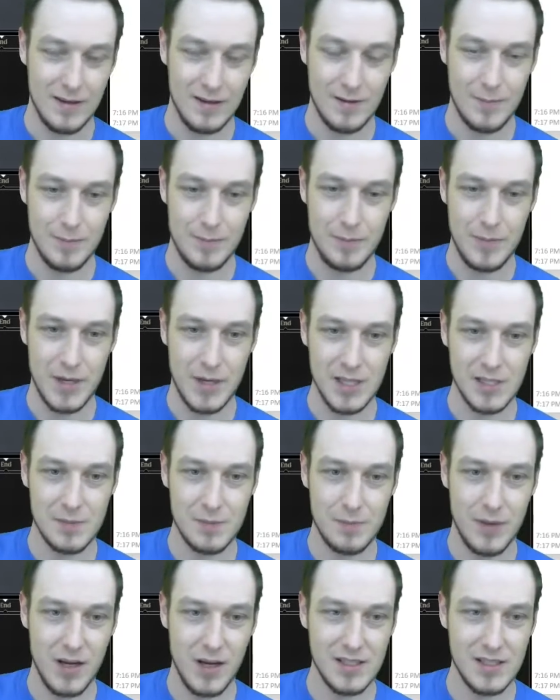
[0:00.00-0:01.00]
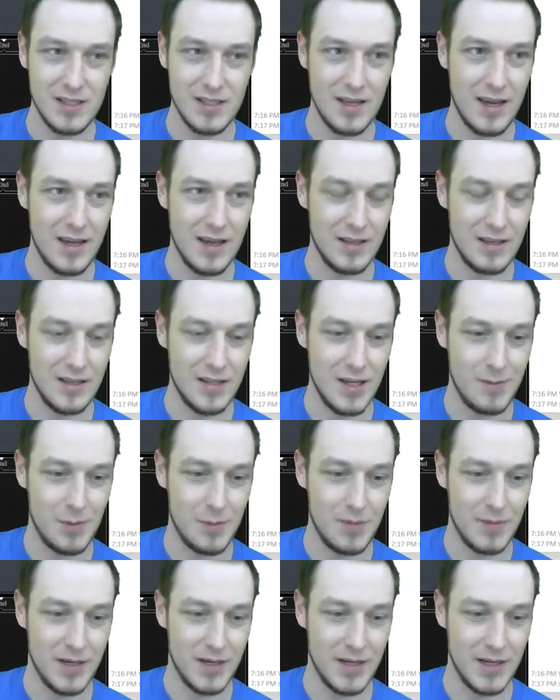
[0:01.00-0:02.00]
Butts, butts, and double
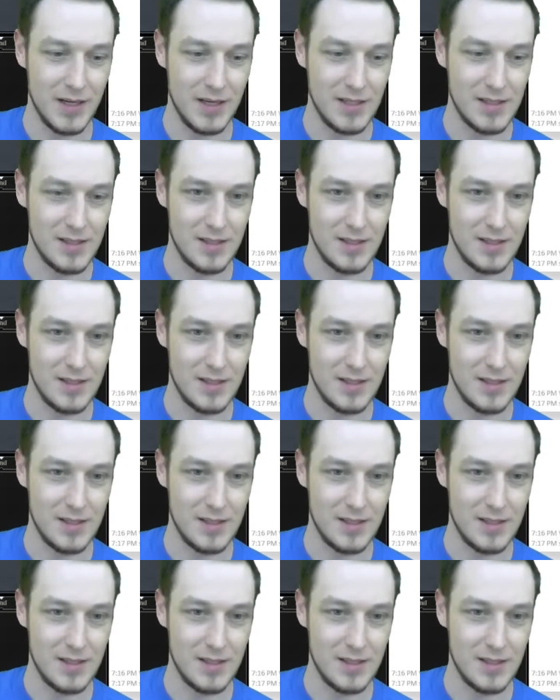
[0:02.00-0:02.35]
butts.